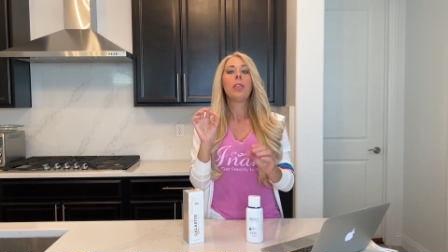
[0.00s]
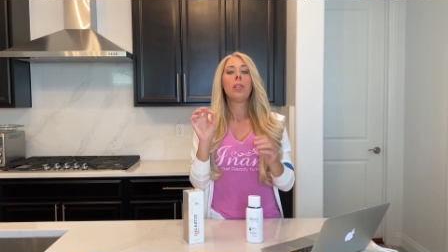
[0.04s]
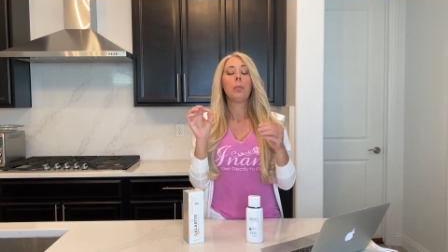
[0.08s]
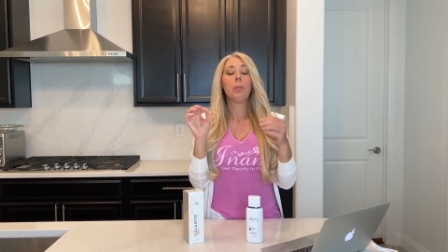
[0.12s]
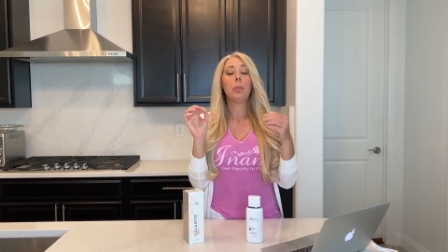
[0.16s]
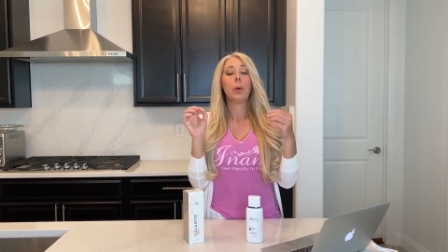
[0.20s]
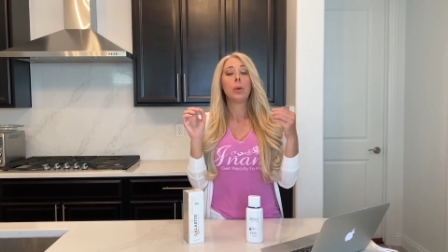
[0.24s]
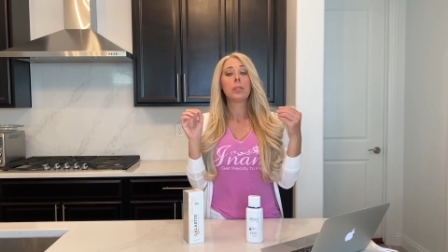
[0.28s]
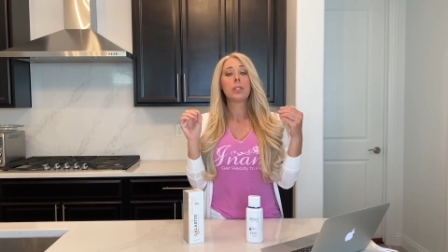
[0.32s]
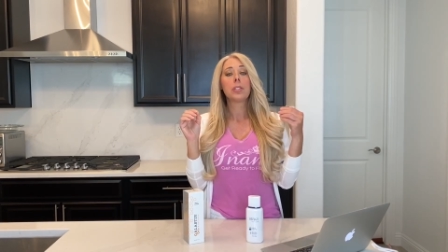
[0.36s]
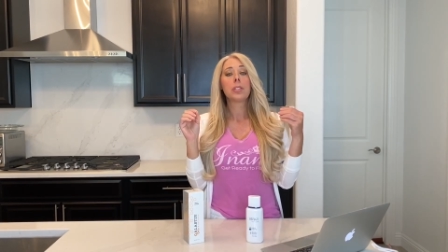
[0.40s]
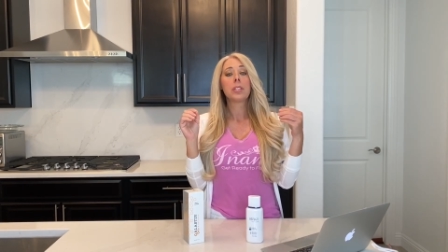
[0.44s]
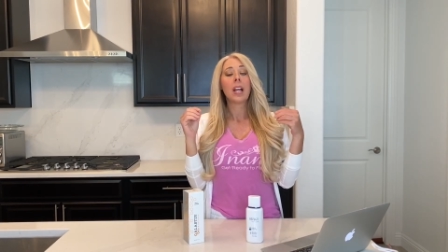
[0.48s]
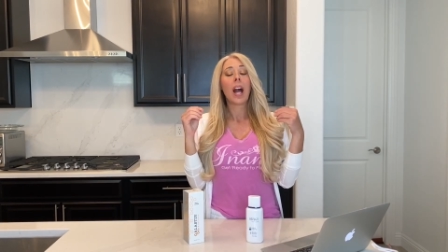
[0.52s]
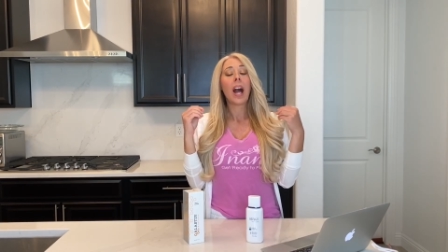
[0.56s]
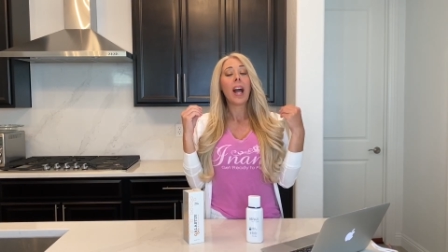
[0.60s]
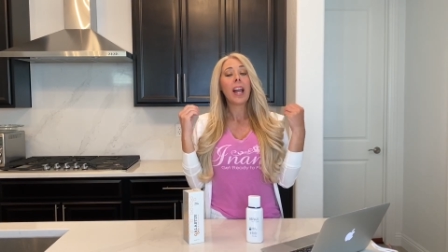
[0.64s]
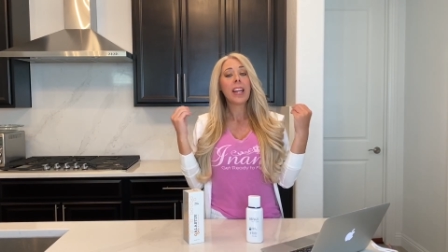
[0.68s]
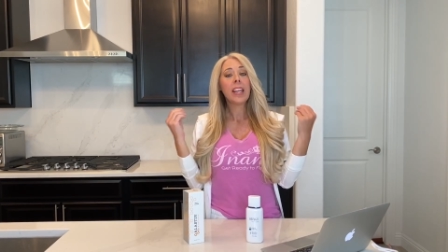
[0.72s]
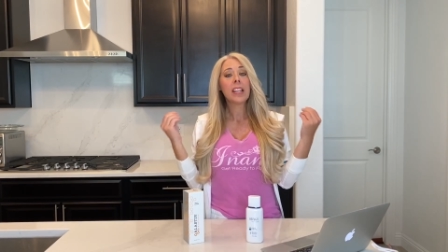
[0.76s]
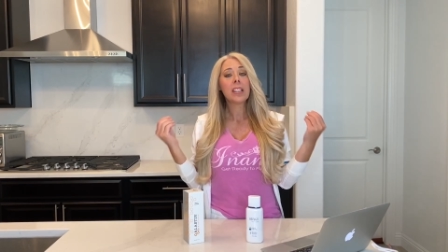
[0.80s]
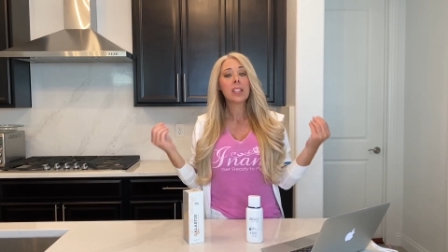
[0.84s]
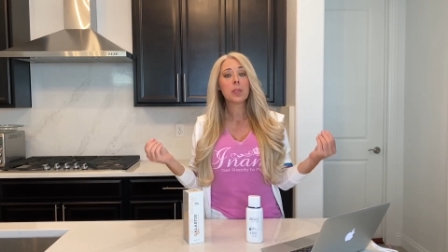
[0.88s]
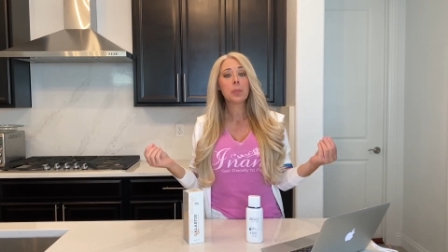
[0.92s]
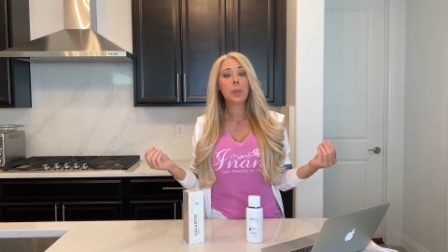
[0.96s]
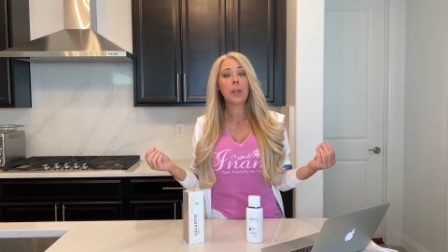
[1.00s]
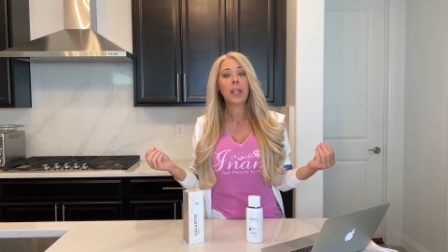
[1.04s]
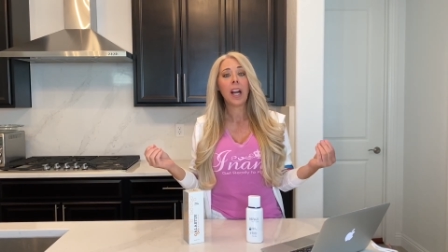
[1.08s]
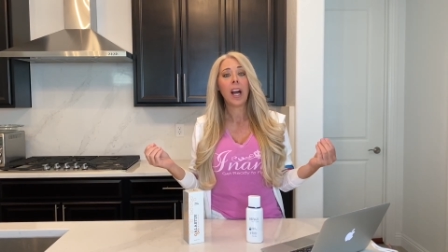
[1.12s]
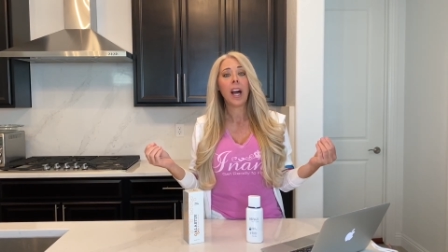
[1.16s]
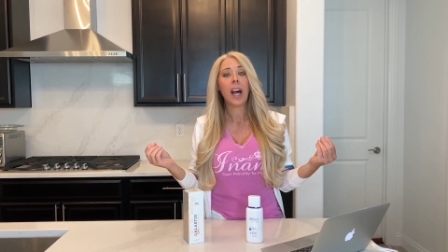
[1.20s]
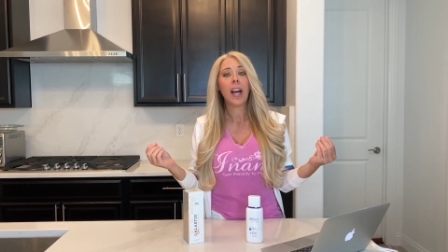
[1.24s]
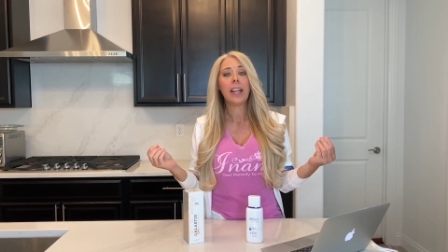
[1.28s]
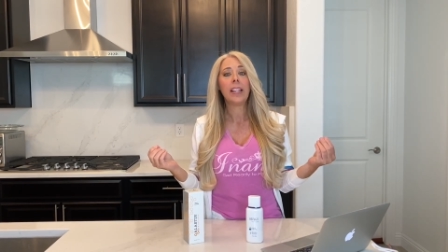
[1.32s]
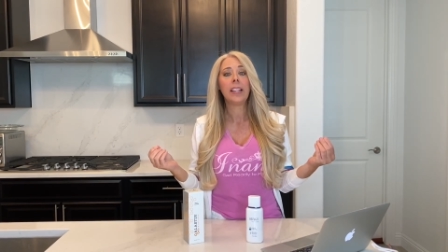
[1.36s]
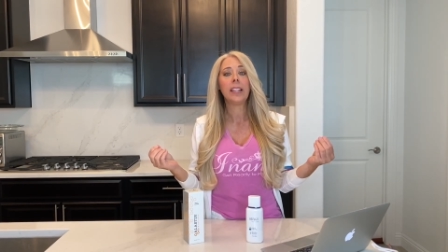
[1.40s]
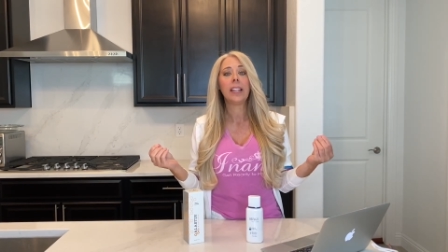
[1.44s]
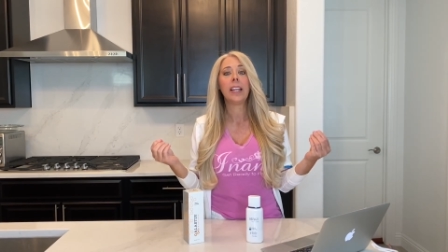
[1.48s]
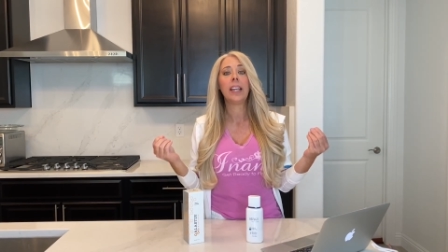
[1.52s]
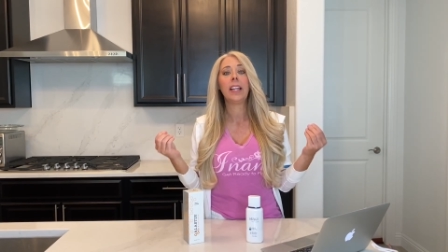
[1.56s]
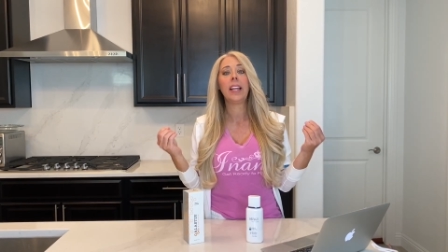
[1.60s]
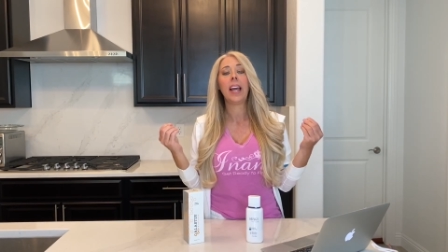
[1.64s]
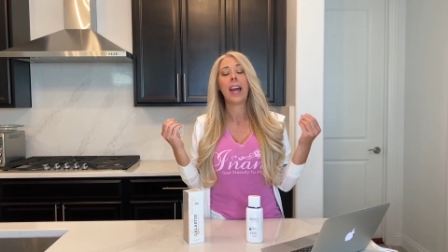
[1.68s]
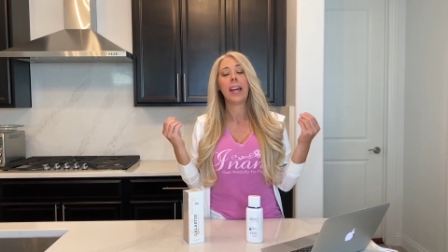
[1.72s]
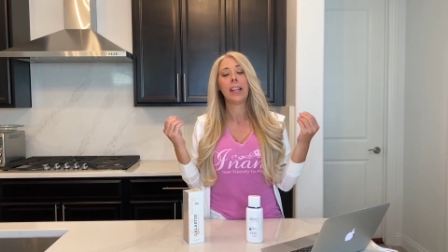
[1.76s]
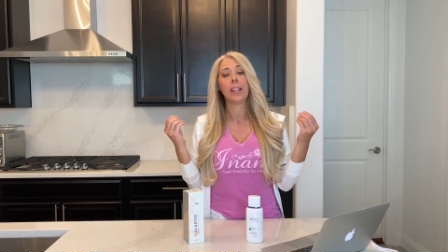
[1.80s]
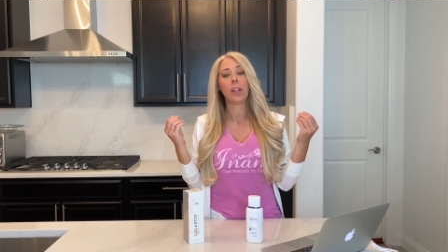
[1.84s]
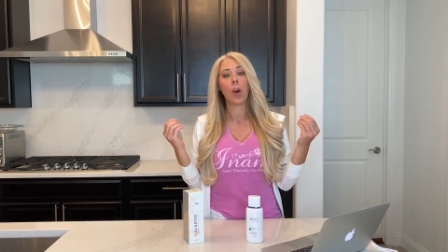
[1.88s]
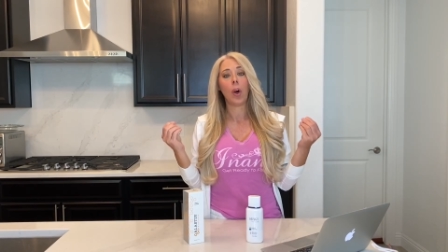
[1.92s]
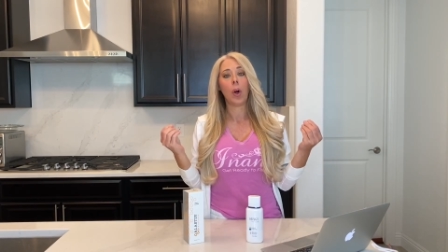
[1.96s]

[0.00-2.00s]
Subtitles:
the most science behind it and